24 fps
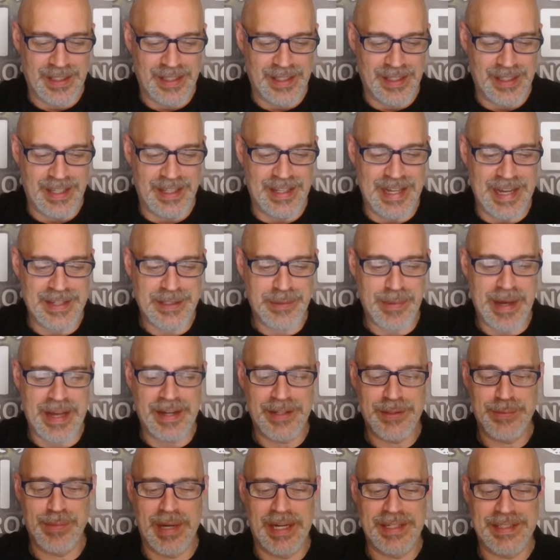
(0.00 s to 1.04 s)
And that's about
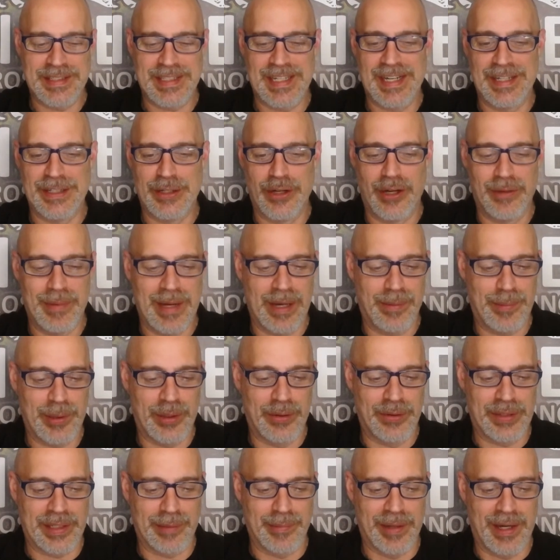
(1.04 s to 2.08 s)
as much as I know about
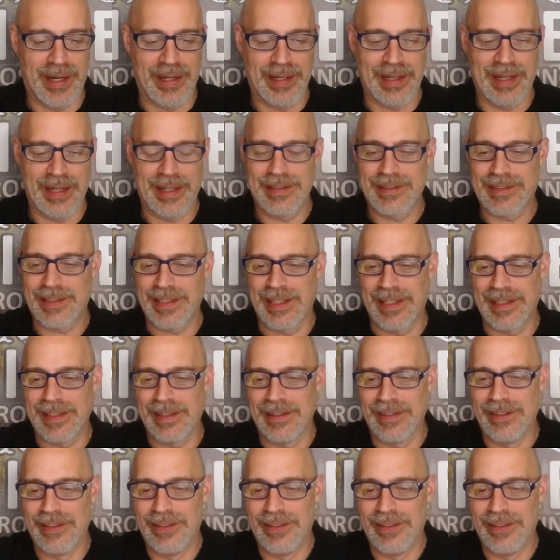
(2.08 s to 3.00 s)
Pokemon, I'd say.